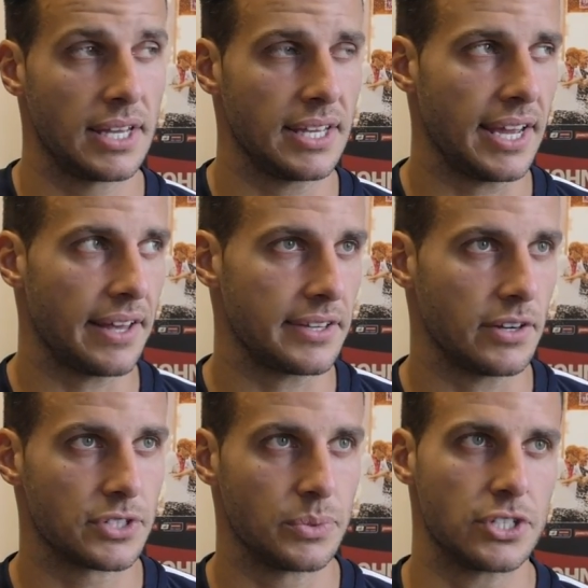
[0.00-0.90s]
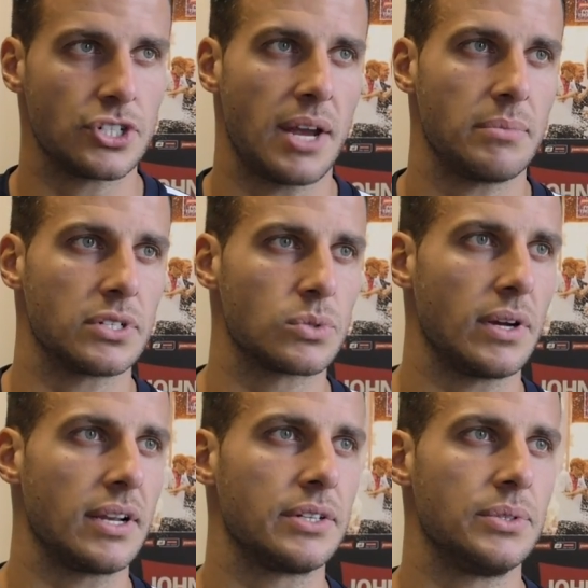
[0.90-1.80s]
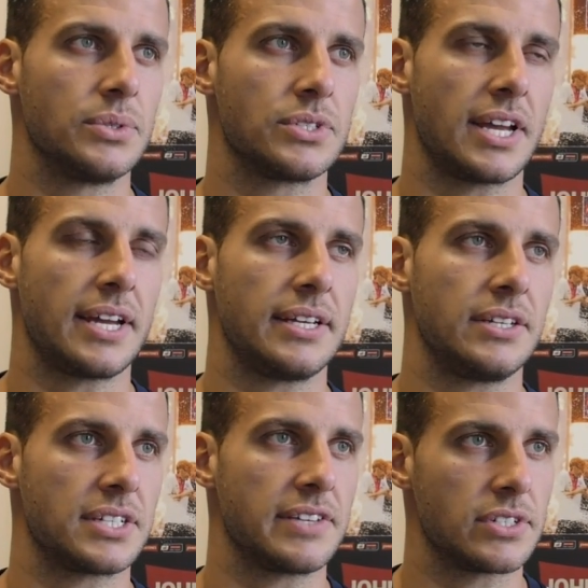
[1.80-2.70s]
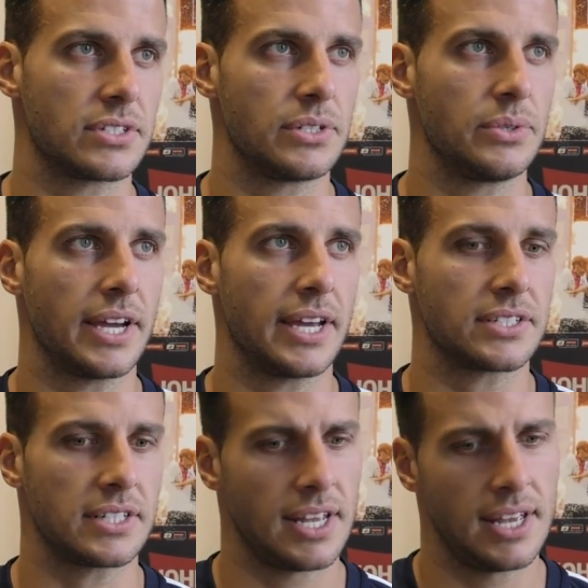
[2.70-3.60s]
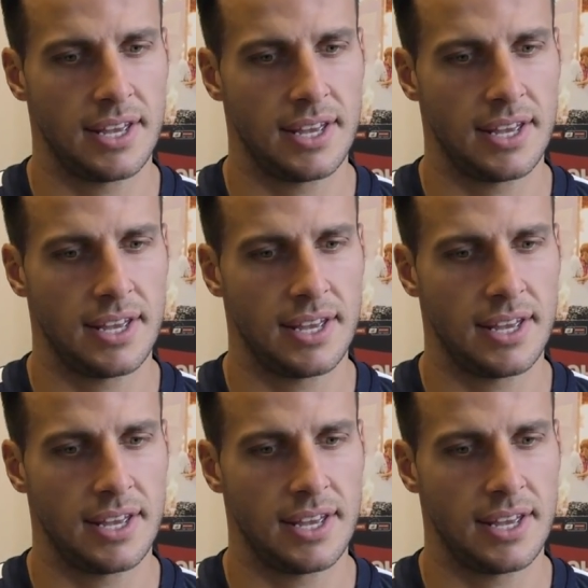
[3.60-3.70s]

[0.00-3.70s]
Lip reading: Yeah, I think obviously with the chairman as well, who's you know, he's given us 2 years, and